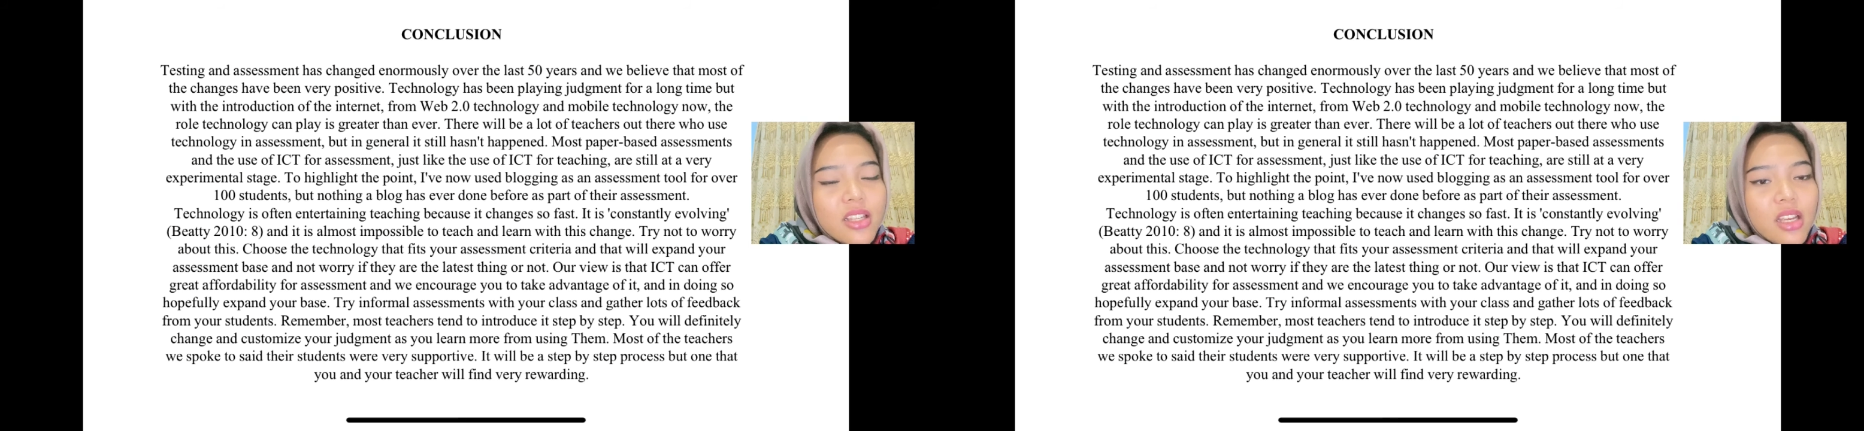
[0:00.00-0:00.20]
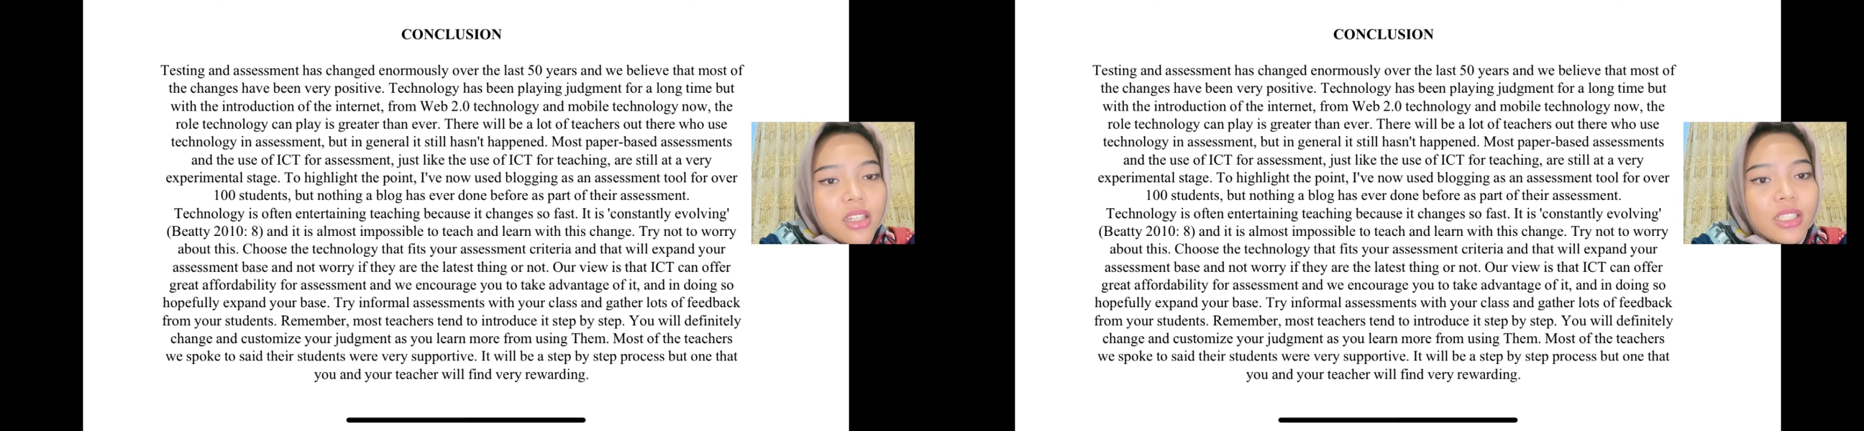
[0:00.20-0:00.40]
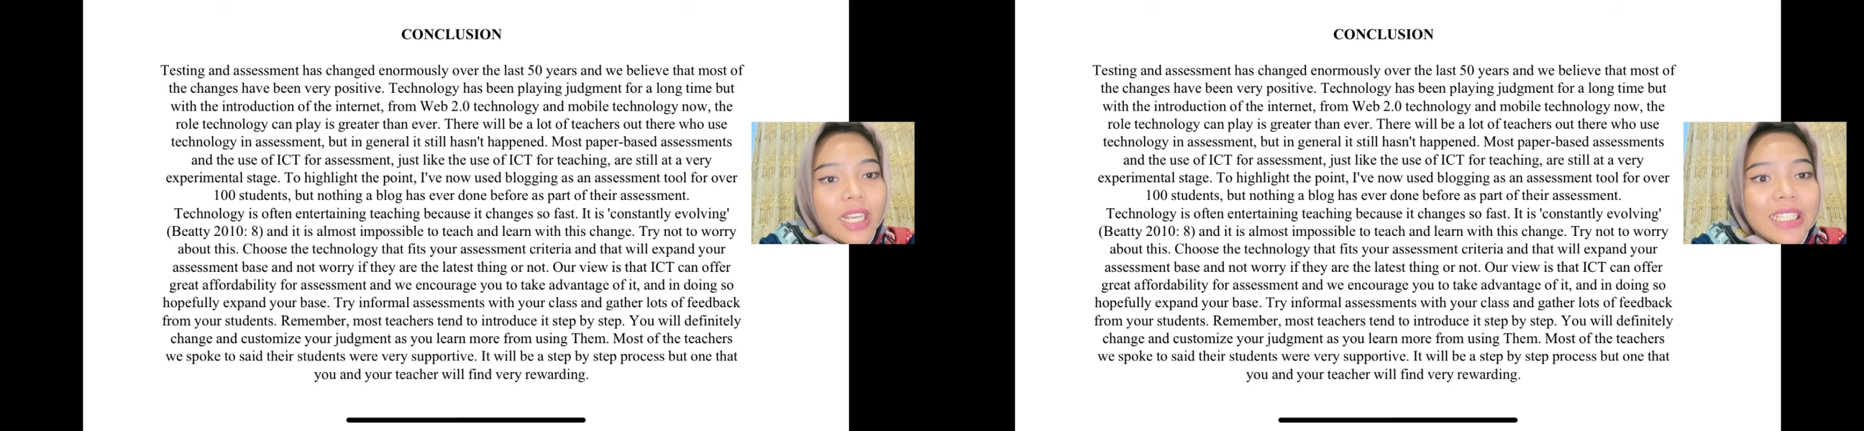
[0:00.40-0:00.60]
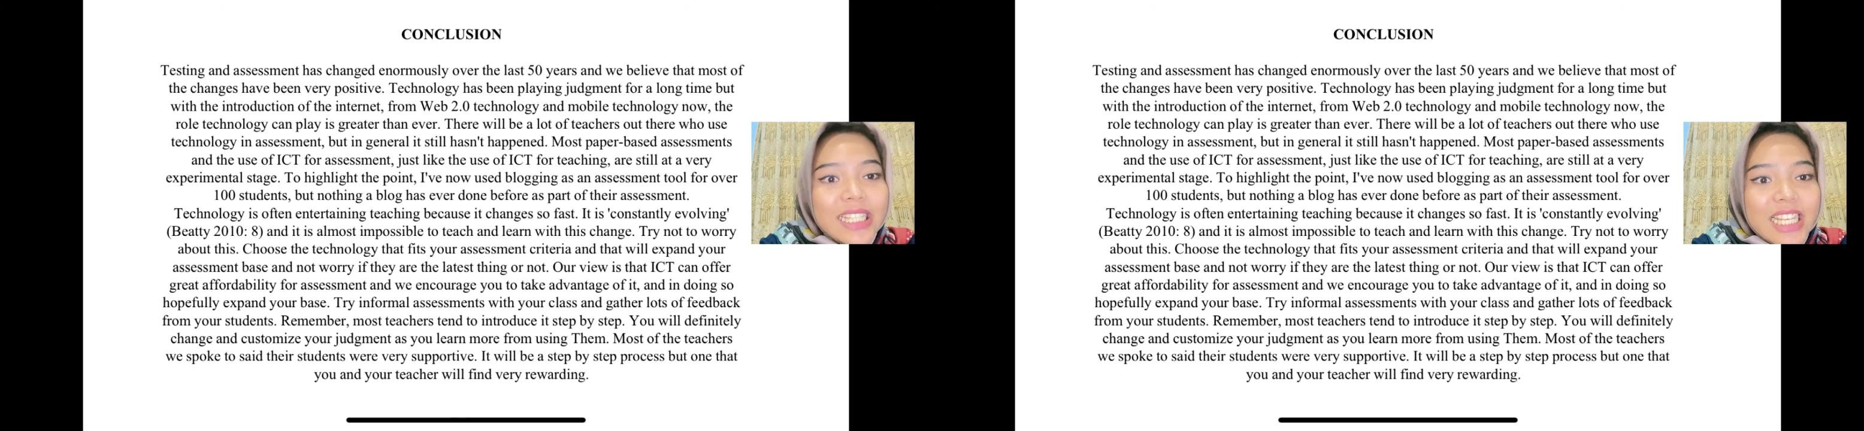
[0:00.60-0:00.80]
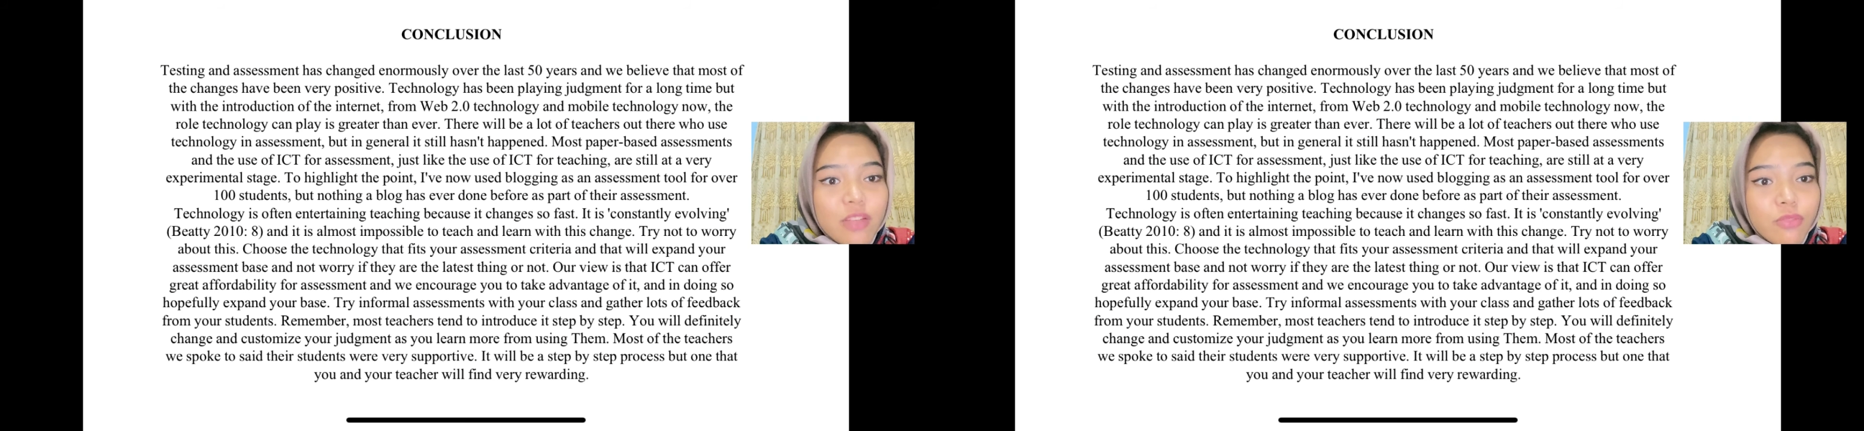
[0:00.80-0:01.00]
an
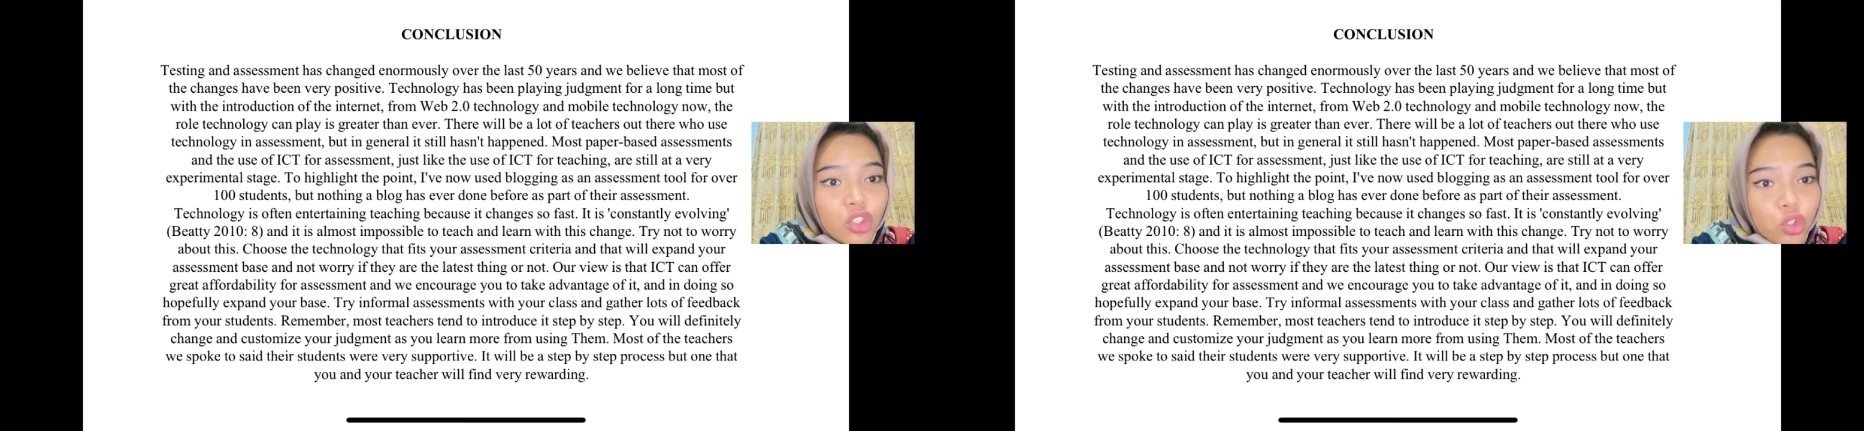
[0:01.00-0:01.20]
assessment